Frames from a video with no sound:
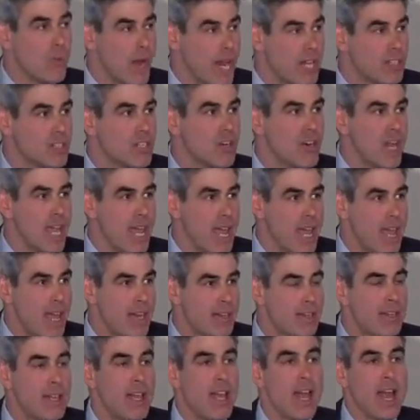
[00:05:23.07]
Raise your
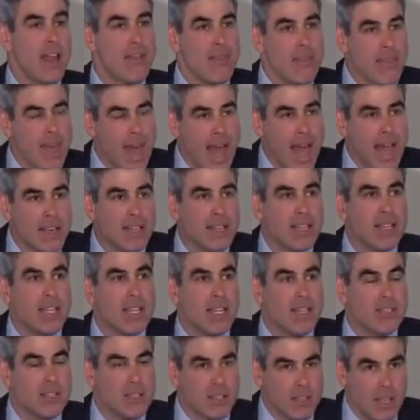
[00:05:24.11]
hand. And that
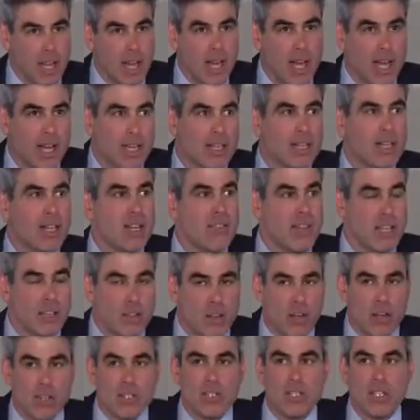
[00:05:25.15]
is the line that
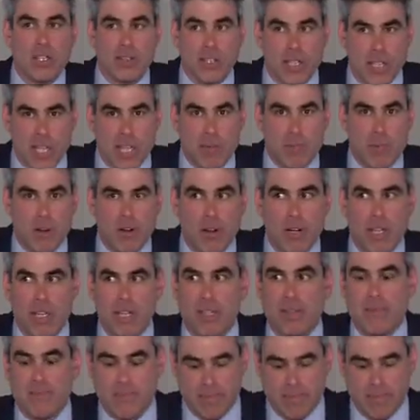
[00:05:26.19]
launched the Tea Party.